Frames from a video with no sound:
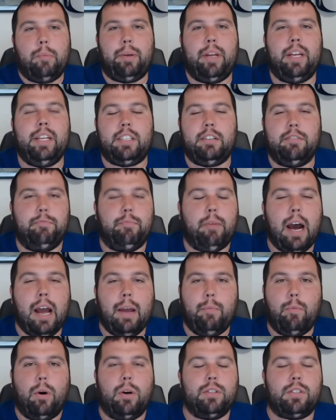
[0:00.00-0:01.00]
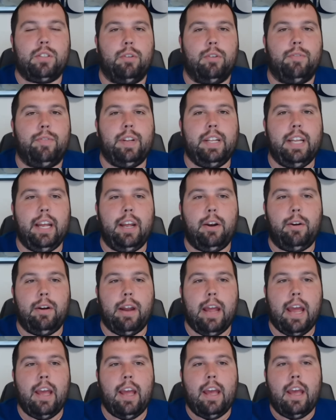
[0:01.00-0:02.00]
peace of mind while surfing the
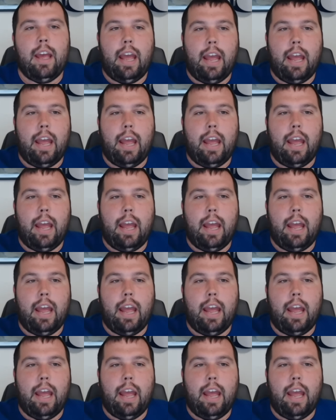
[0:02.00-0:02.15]
internet